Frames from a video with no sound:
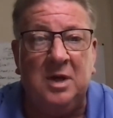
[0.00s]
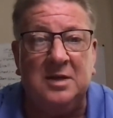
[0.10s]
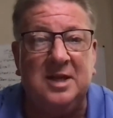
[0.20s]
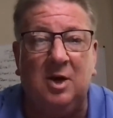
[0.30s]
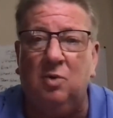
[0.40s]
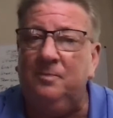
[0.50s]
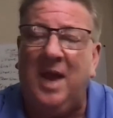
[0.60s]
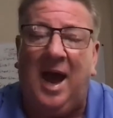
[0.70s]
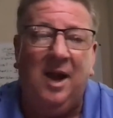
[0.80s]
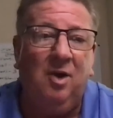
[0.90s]
So
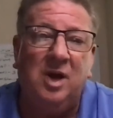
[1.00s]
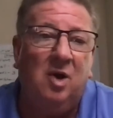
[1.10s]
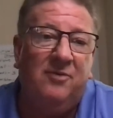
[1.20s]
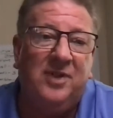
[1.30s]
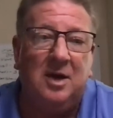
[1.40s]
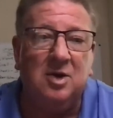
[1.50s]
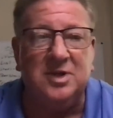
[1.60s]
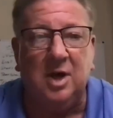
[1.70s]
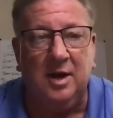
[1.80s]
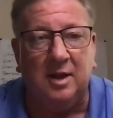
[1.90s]
I don't know if that
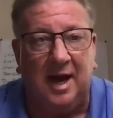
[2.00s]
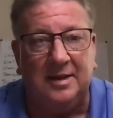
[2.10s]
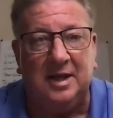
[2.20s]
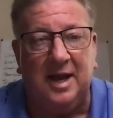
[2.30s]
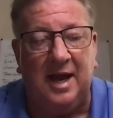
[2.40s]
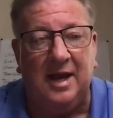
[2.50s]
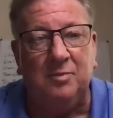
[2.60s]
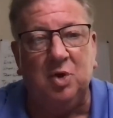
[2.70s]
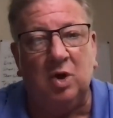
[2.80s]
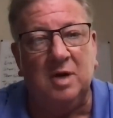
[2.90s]
goes on a lot today.
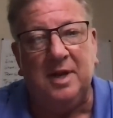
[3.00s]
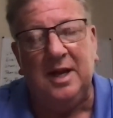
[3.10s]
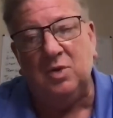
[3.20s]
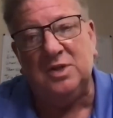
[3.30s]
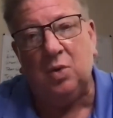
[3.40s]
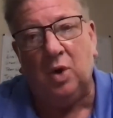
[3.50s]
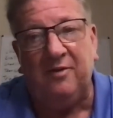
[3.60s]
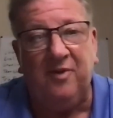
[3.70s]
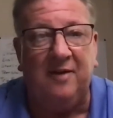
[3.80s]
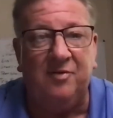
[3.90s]
I'm talking about that was
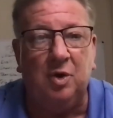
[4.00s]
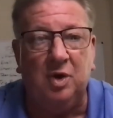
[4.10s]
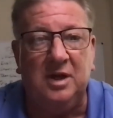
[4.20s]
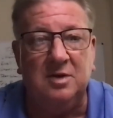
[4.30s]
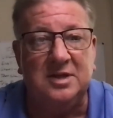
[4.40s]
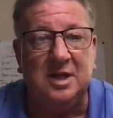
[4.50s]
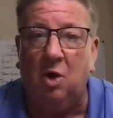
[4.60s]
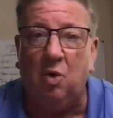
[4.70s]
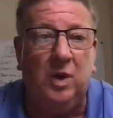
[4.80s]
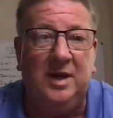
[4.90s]
25, 30 years
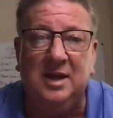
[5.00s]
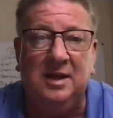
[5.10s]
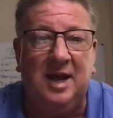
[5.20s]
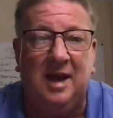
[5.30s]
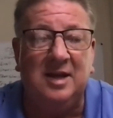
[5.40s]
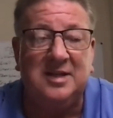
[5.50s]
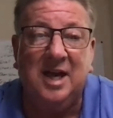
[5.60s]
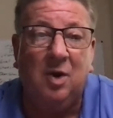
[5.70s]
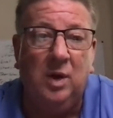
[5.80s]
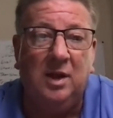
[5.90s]
ago, and we did that. That's
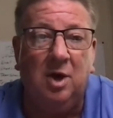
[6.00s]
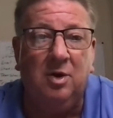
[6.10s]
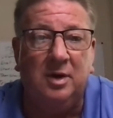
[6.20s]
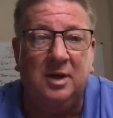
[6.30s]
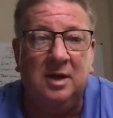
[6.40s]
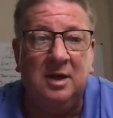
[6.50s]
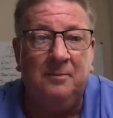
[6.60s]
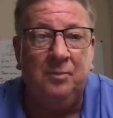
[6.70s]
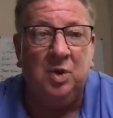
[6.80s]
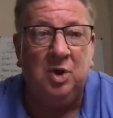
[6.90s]
how we learned.
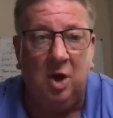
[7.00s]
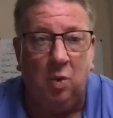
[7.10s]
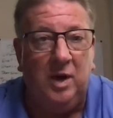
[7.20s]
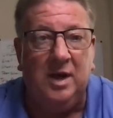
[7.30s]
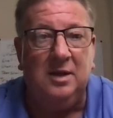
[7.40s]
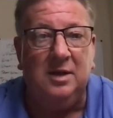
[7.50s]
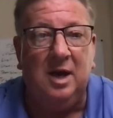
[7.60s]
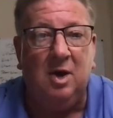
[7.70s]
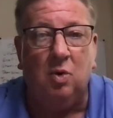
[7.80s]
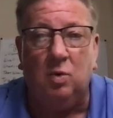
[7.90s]
We didn't
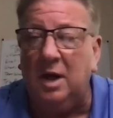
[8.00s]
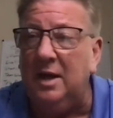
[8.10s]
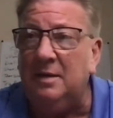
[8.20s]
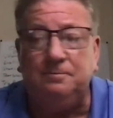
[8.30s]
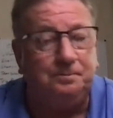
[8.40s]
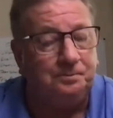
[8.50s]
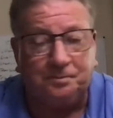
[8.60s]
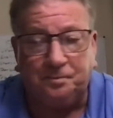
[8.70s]
know. And